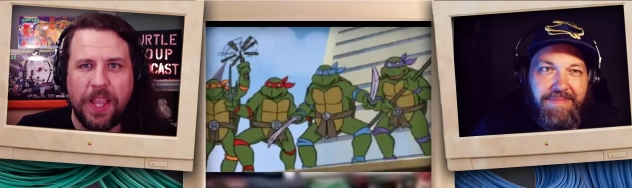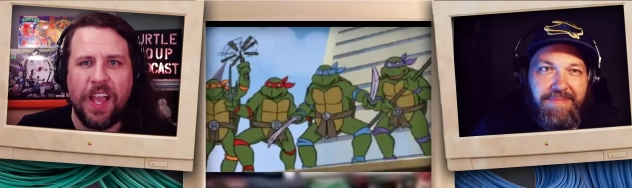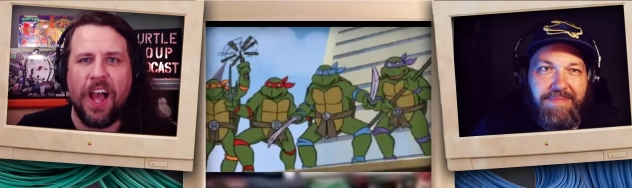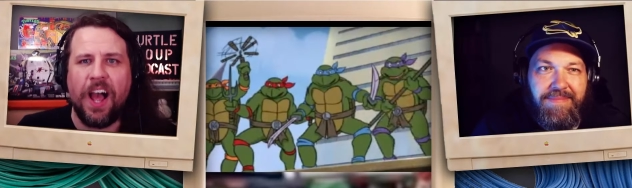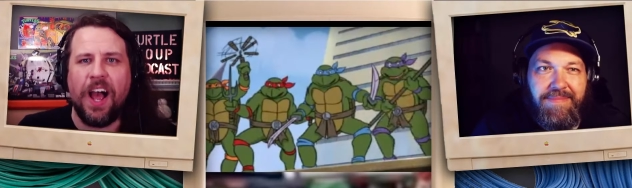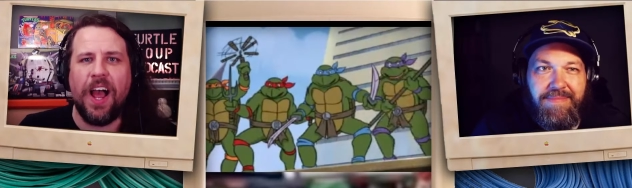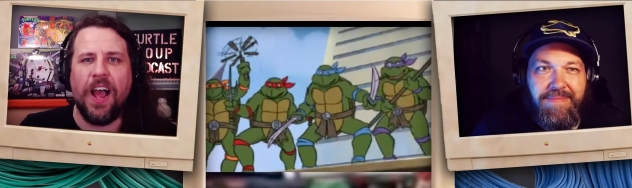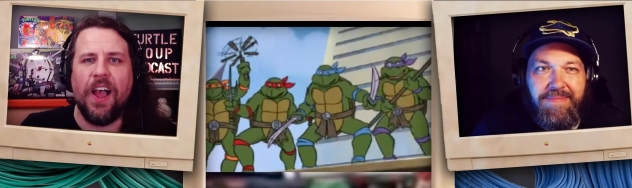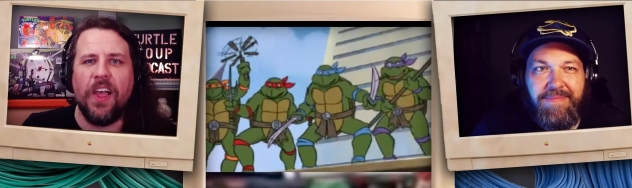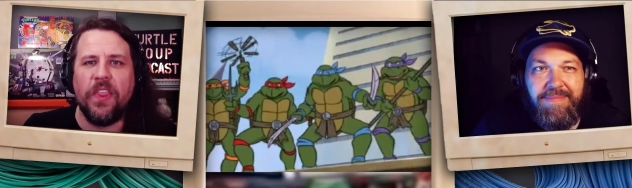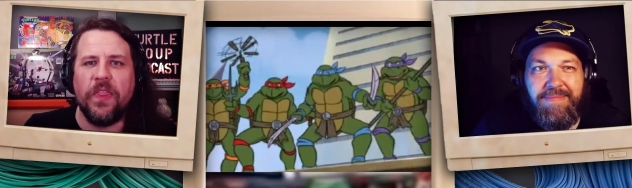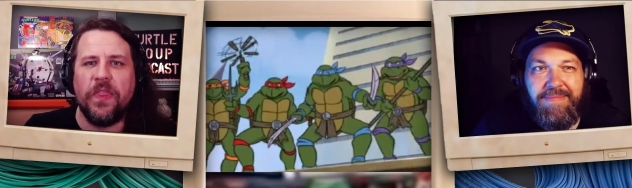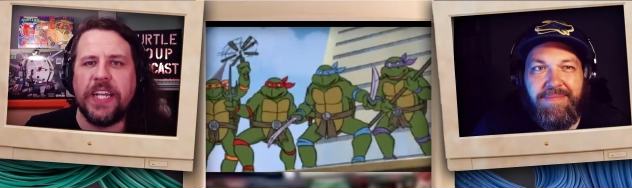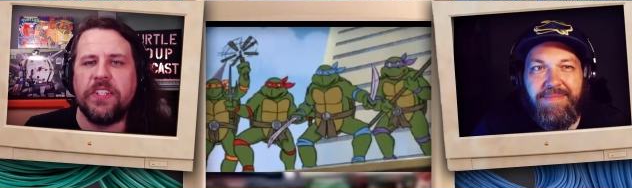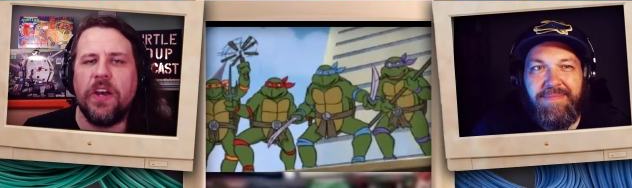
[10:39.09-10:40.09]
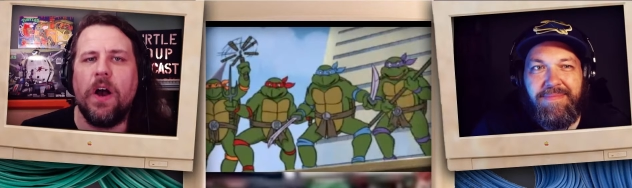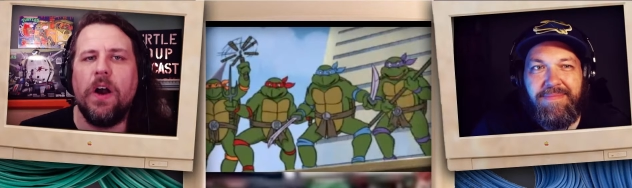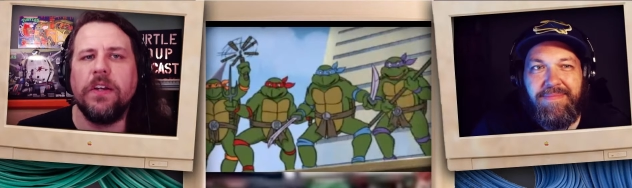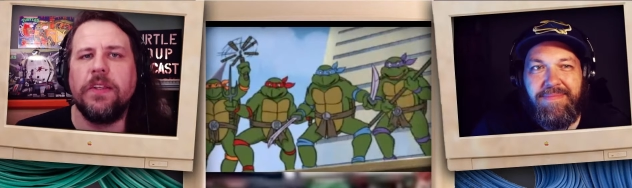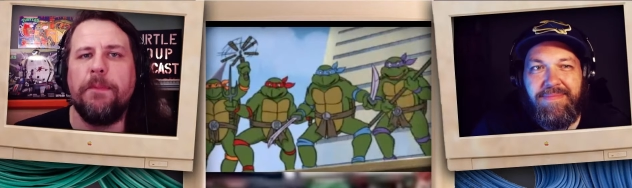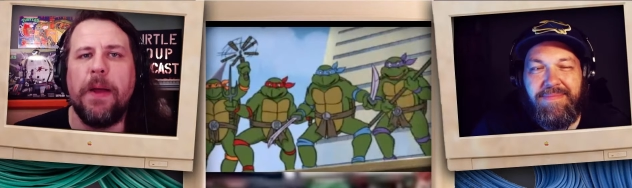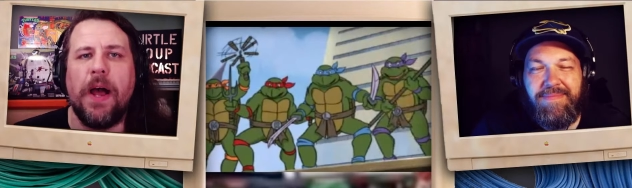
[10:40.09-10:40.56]
Speaker 1: Uh, they
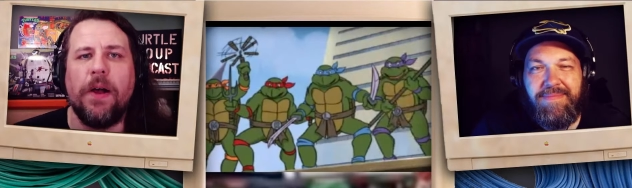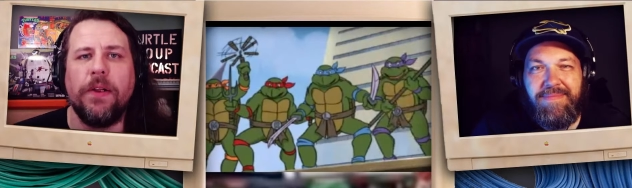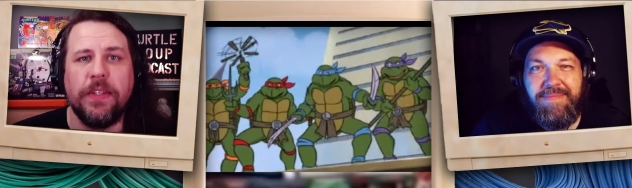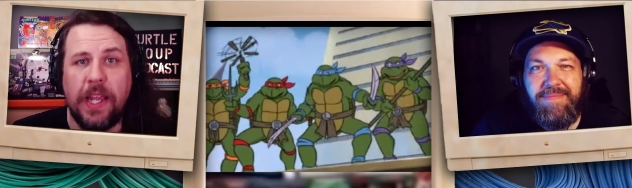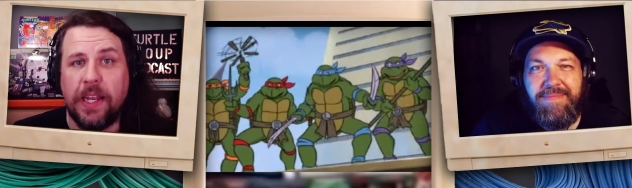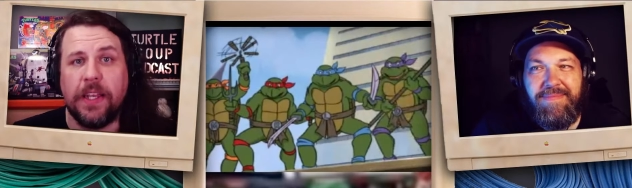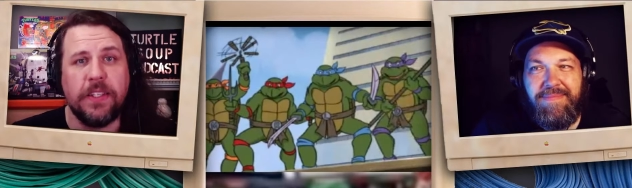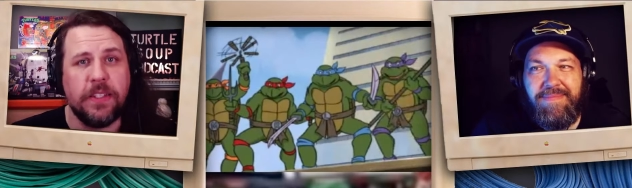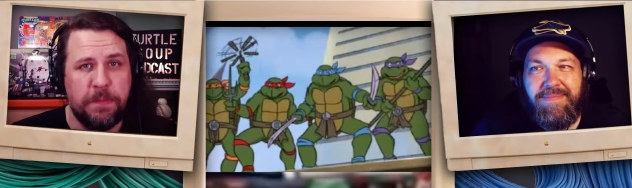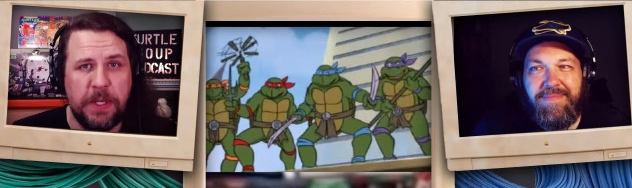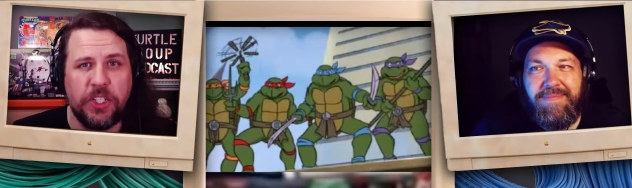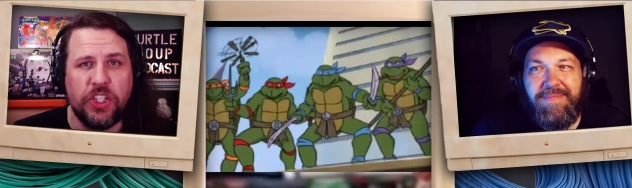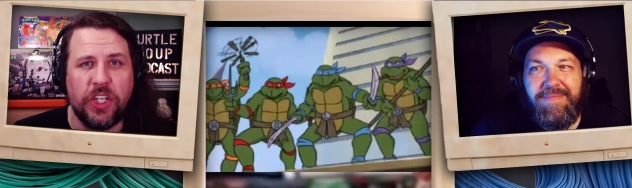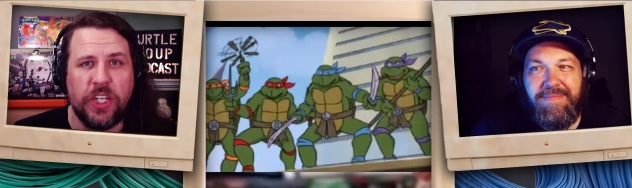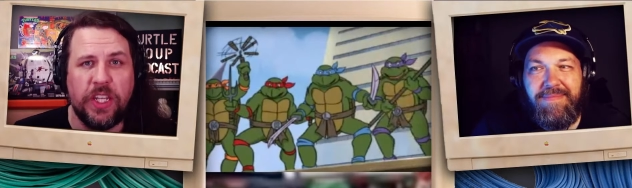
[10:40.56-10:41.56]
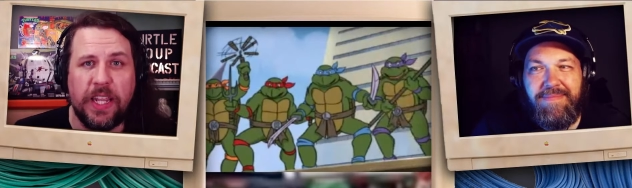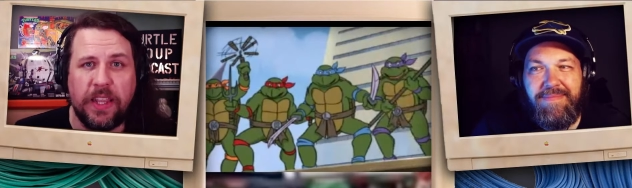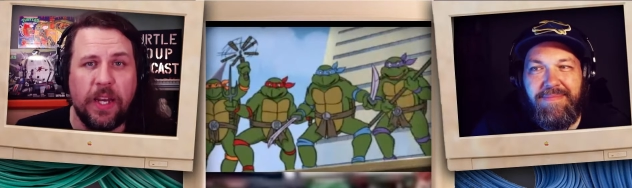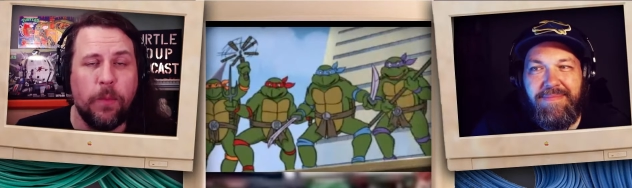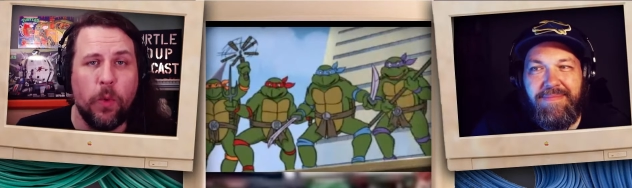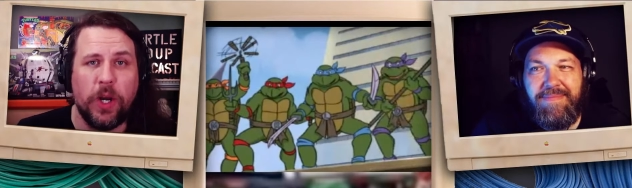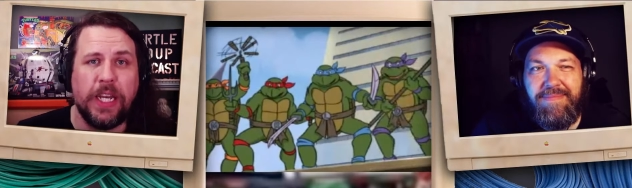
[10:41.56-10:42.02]
talked about, NECA's mentioned that
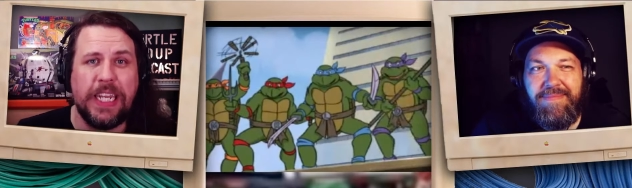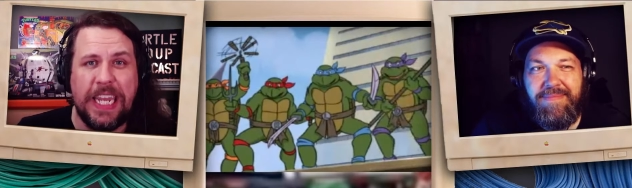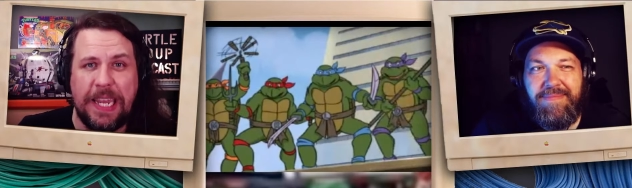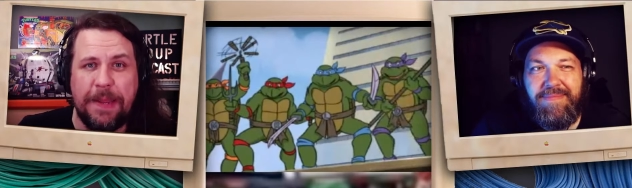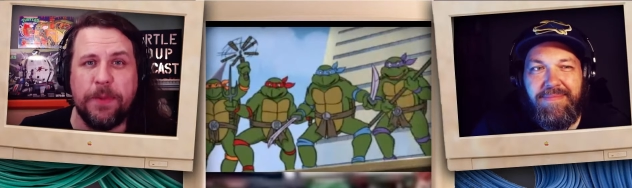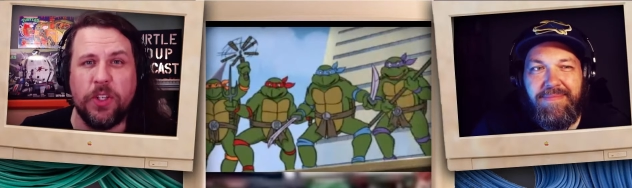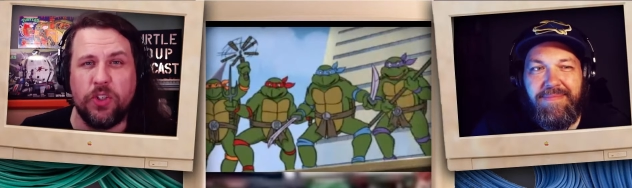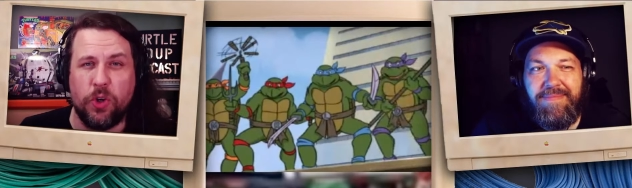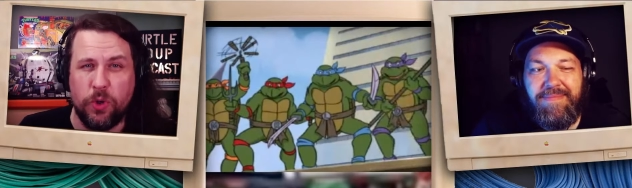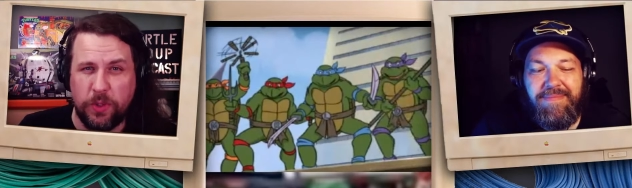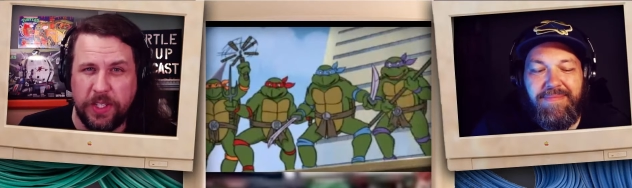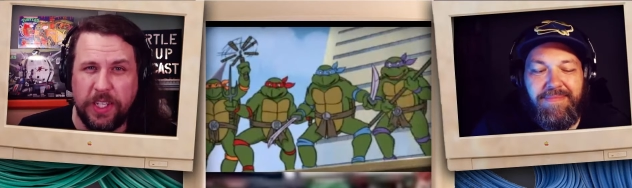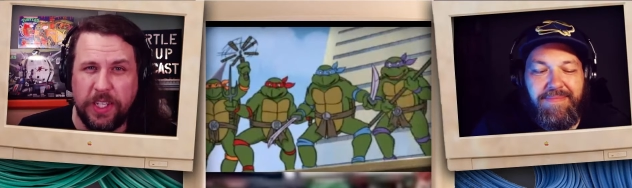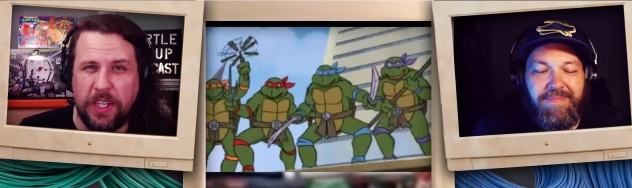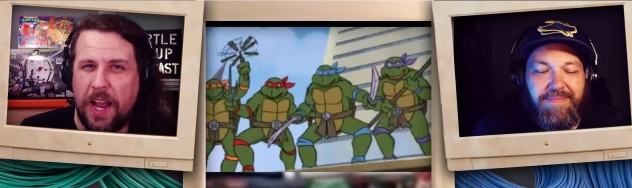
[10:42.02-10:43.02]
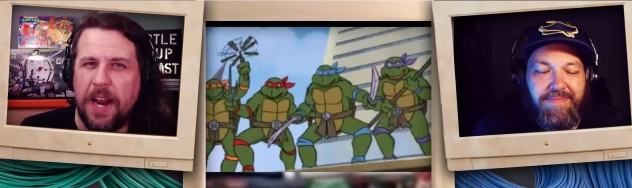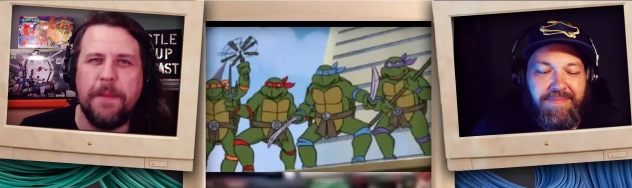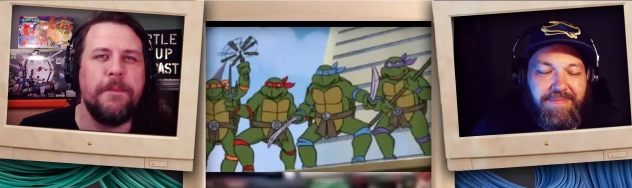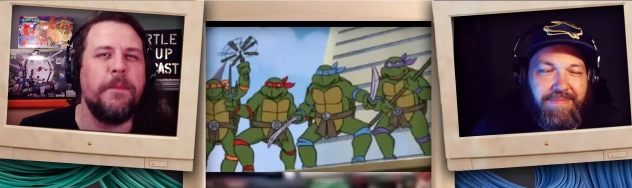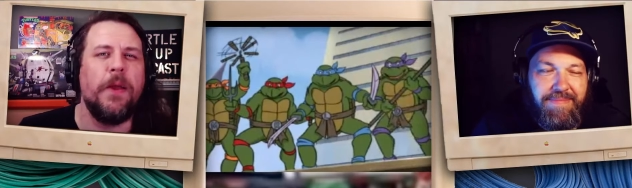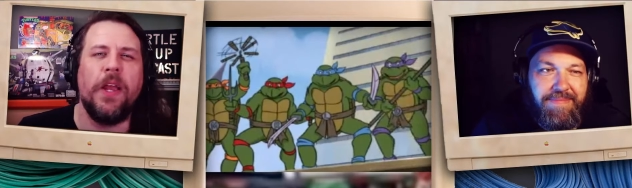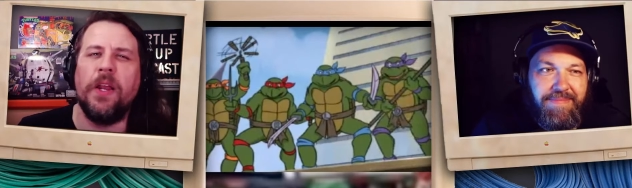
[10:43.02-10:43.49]
they want to keep the turtles in the line.
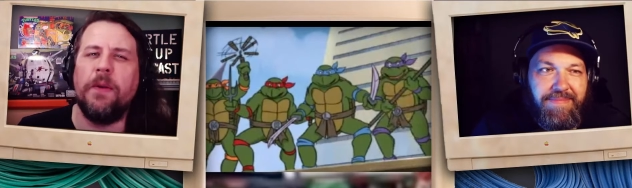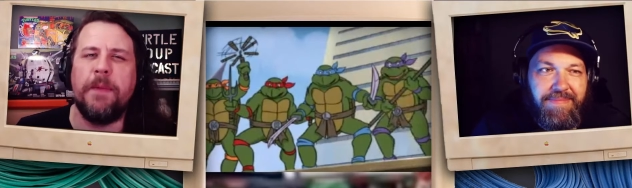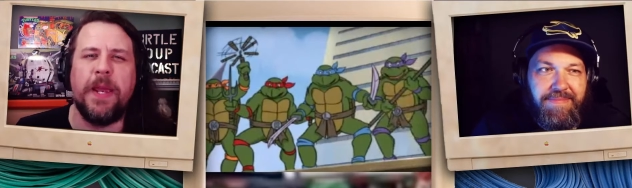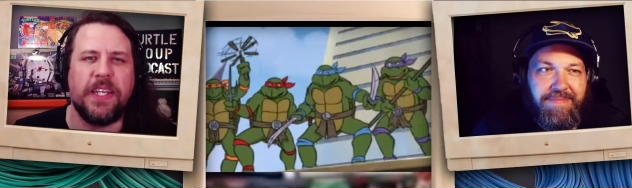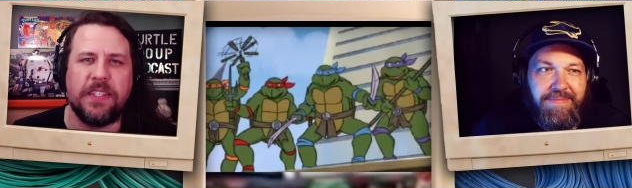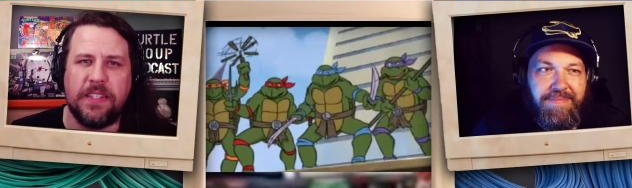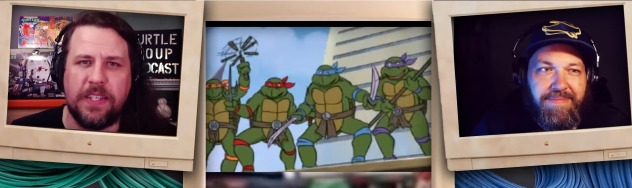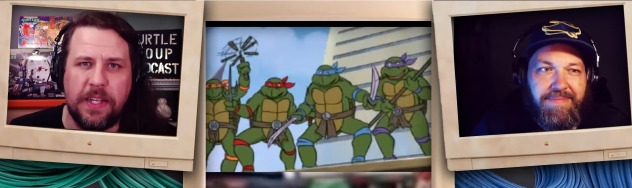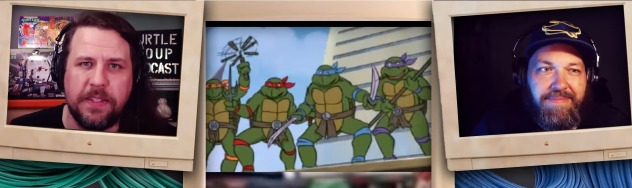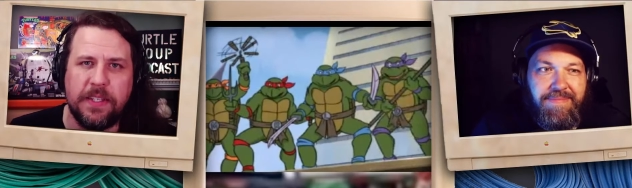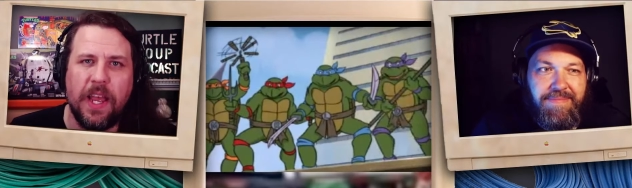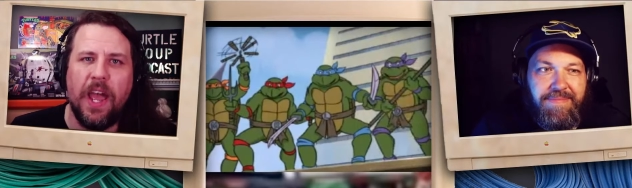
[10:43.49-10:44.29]
It makes sense.